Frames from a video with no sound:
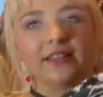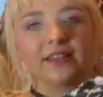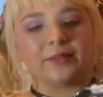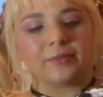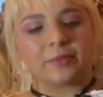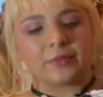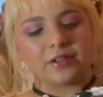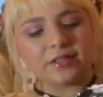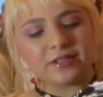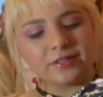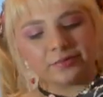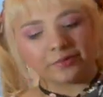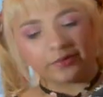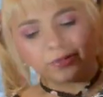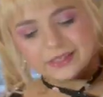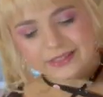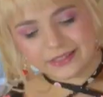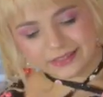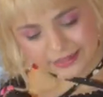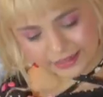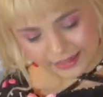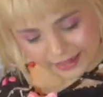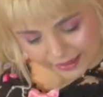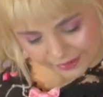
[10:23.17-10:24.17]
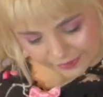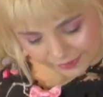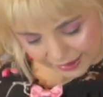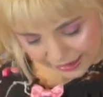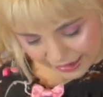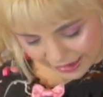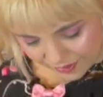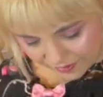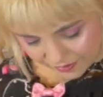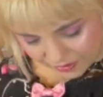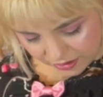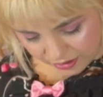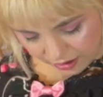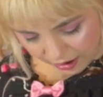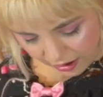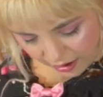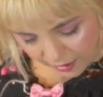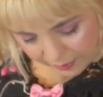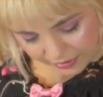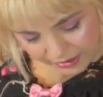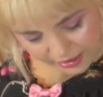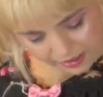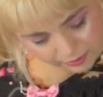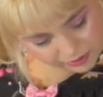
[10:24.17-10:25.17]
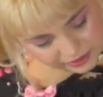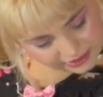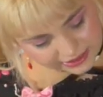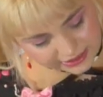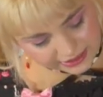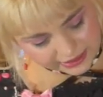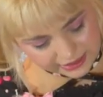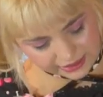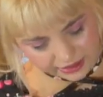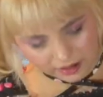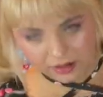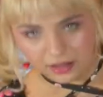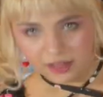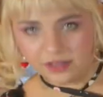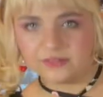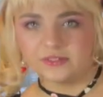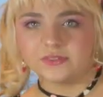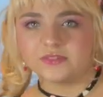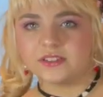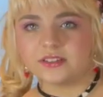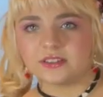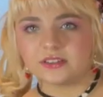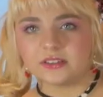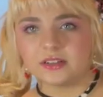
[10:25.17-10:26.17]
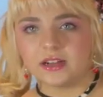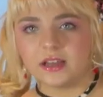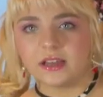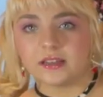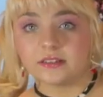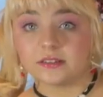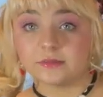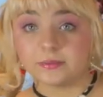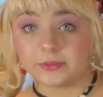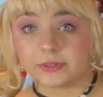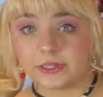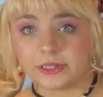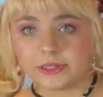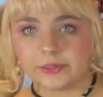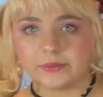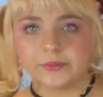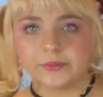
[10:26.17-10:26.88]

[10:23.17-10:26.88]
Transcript: There is one stain that I have not been able to get off of this dress, but